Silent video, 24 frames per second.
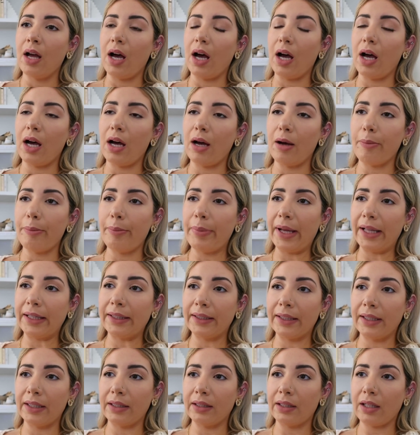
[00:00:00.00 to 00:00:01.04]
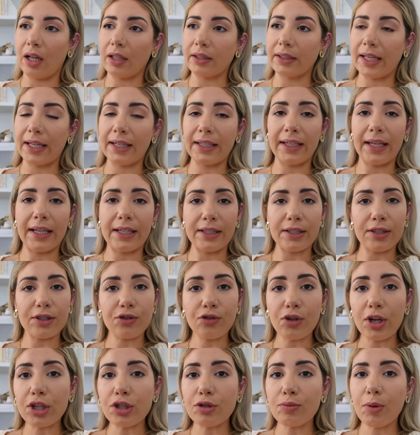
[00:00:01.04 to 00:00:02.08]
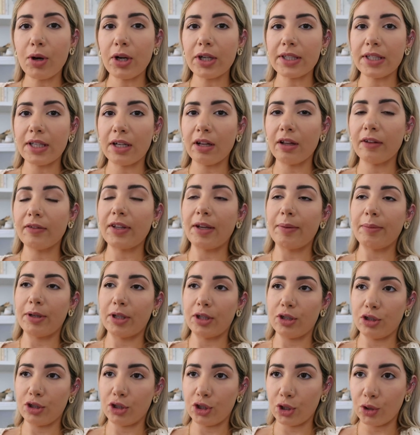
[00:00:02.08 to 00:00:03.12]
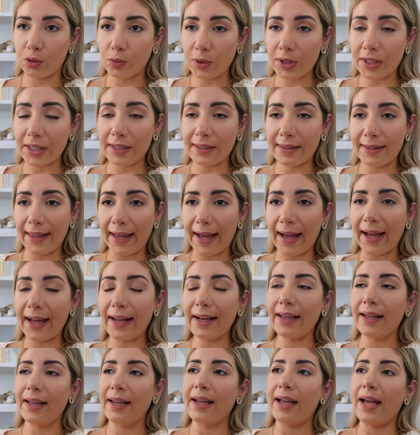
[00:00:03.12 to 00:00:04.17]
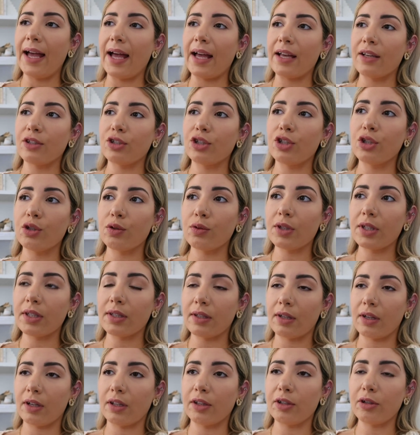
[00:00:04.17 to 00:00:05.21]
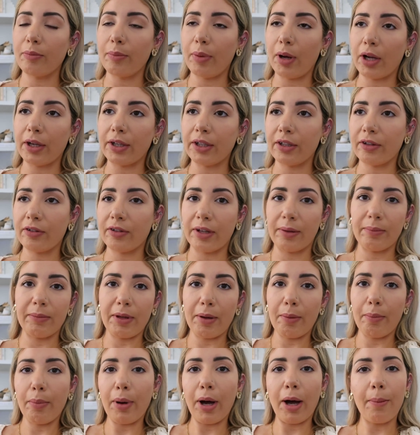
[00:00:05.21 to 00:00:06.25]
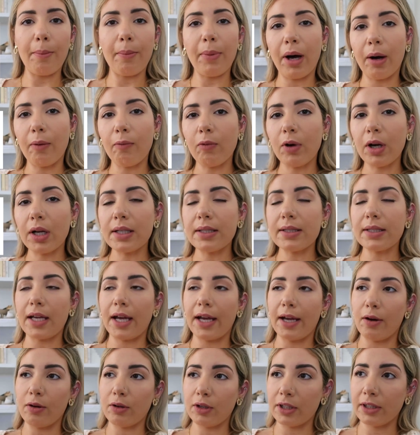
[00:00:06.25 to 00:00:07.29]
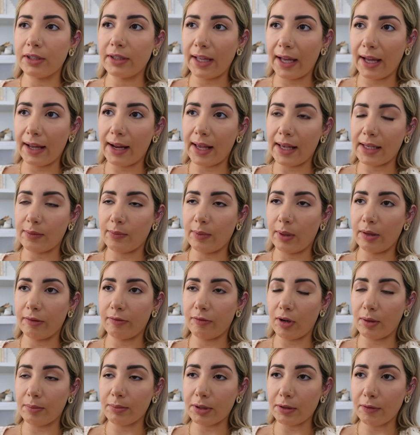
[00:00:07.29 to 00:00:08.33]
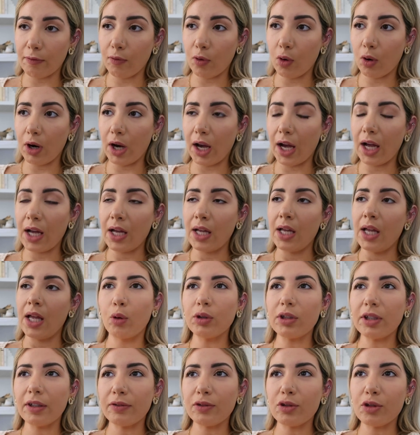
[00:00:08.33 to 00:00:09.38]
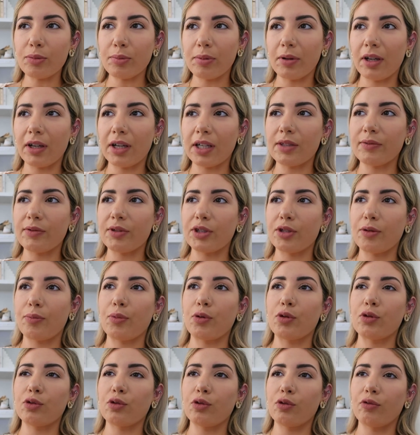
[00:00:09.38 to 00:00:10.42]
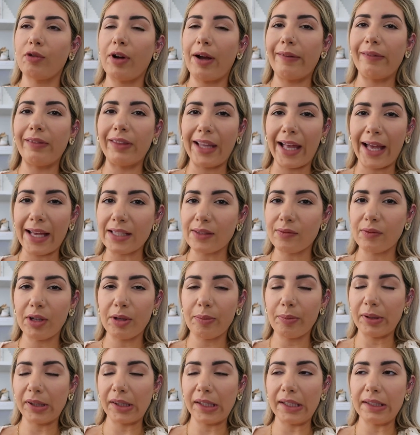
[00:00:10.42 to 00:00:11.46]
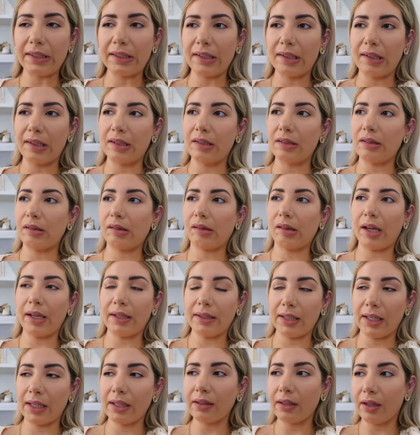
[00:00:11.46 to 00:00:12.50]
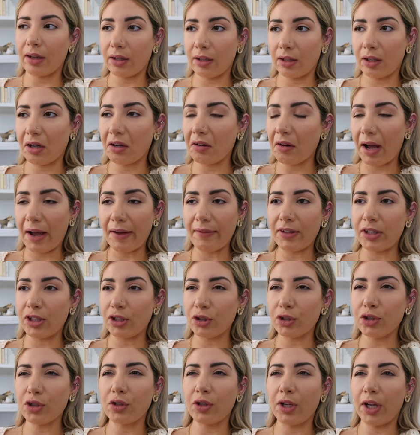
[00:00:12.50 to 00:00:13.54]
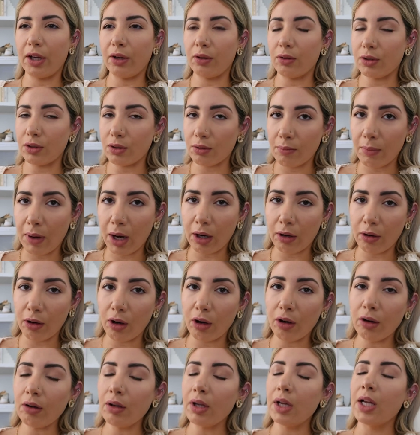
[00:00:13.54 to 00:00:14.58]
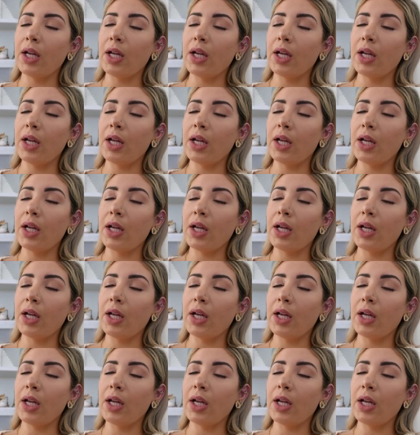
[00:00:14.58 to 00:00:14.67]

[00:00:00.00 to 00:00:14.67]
uh, belly not getting any stretch marks and all of that because she uses that, and she uses another body cream, the Bum Bum ones. I ordered that as well from Sephora. Both of those products were supposed to arrive last week, but they didn't. I think they're gonna arrive either today or tomorrow